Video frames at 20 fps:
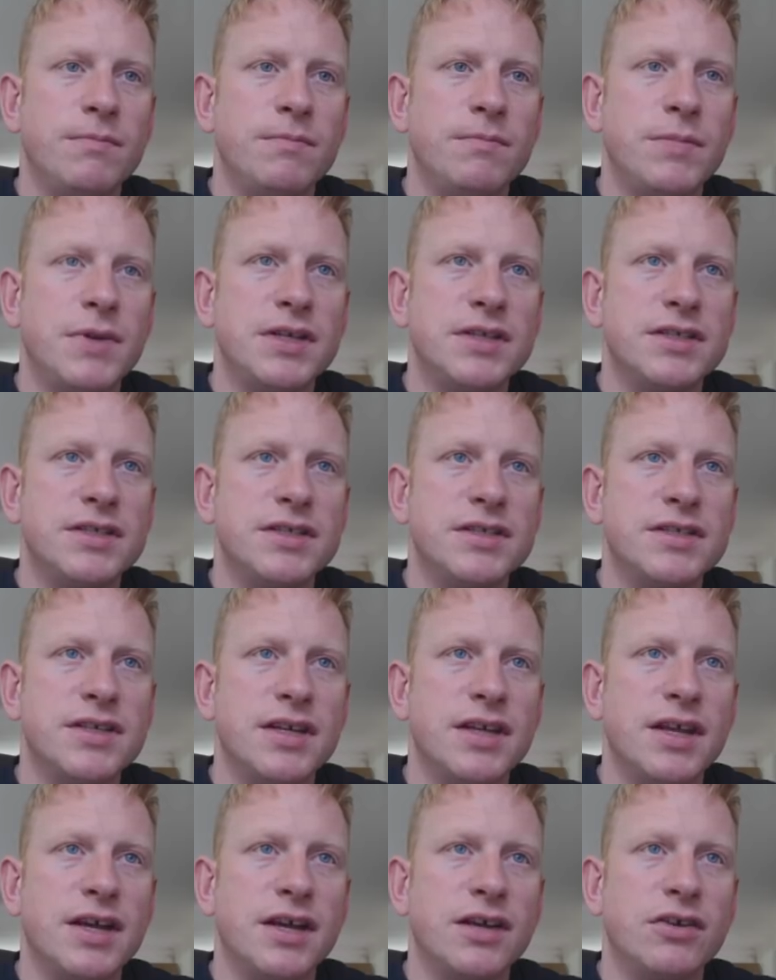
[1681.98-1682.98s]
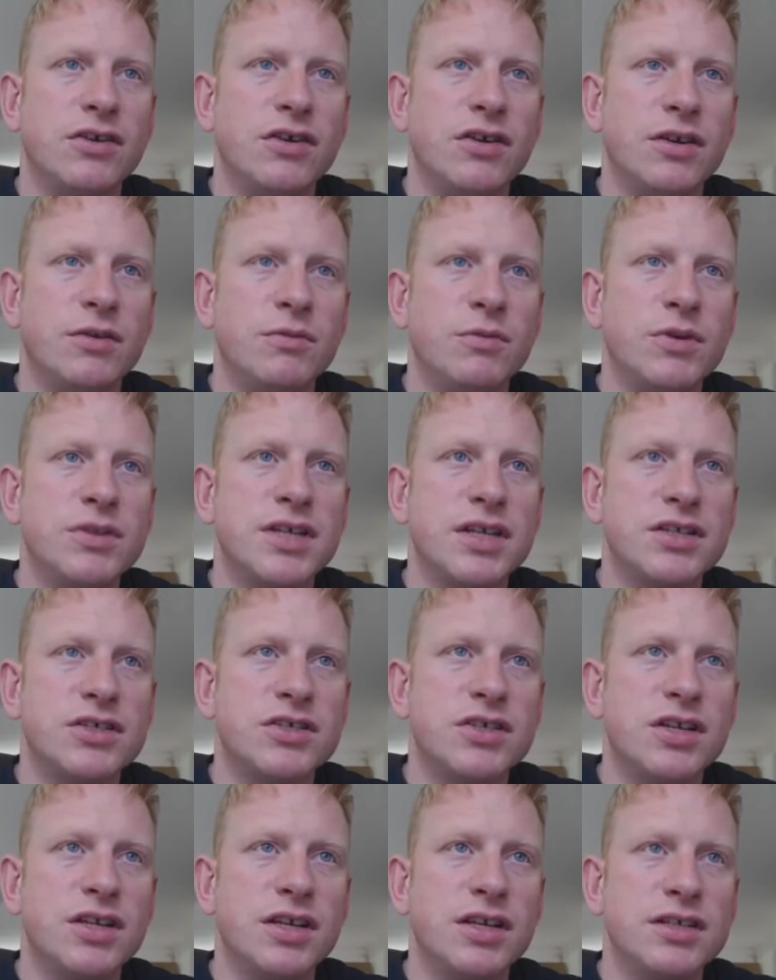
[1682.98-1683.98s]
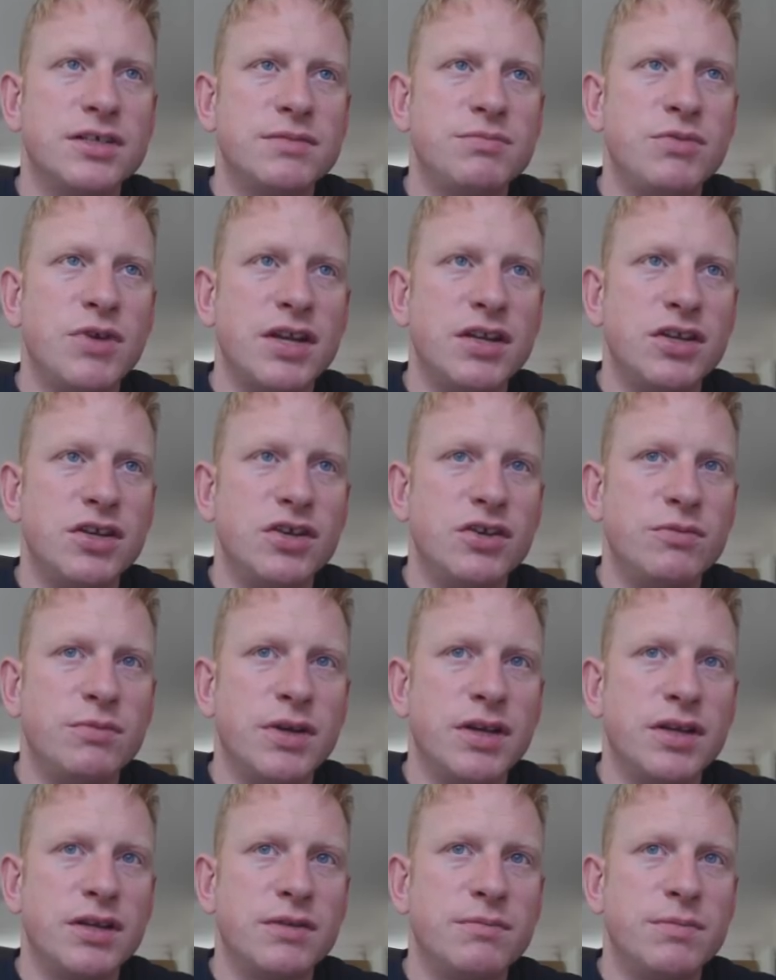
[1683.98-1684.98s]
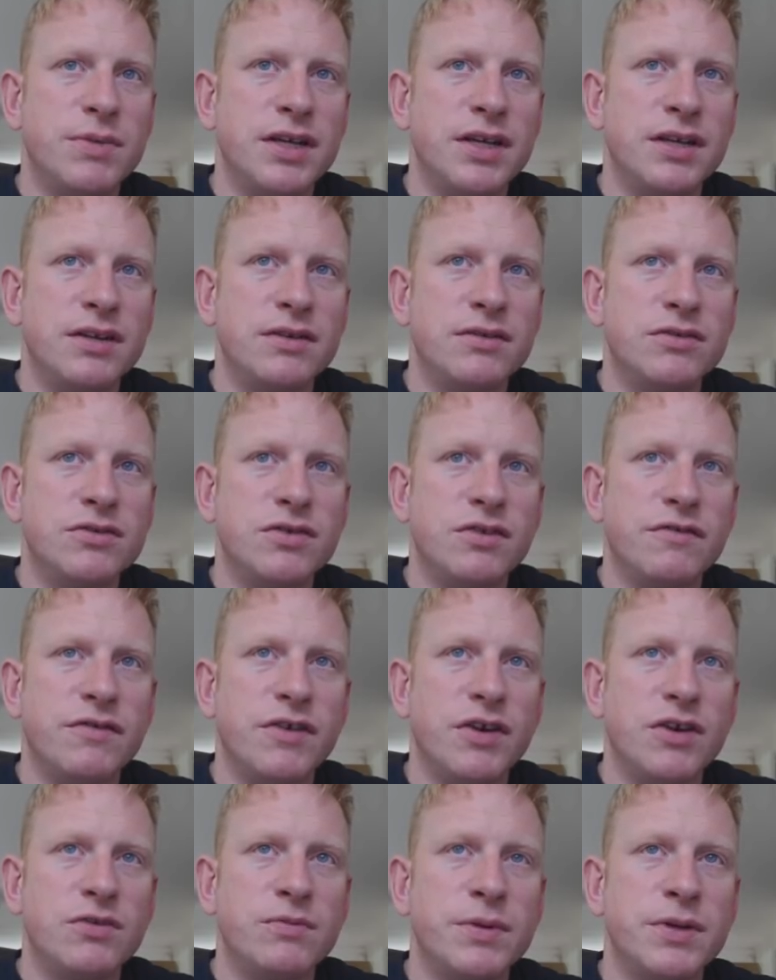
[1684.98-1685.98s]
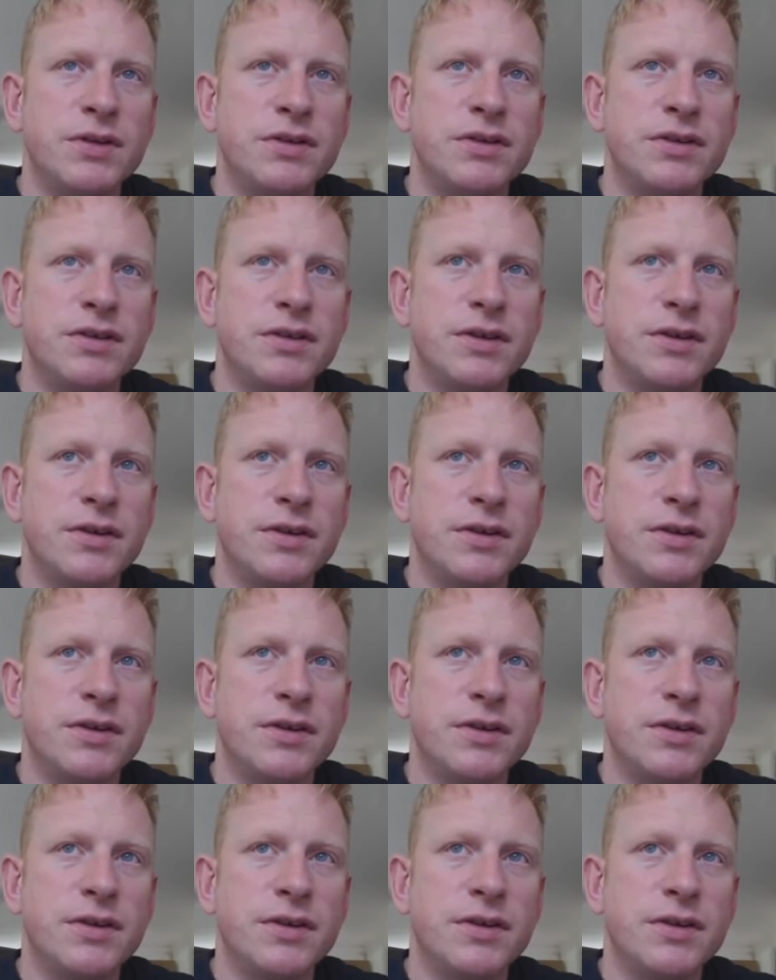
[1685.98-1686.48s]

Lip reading: Pleased to see that gone. It was actually, it's brand new, but it had been sort of opened,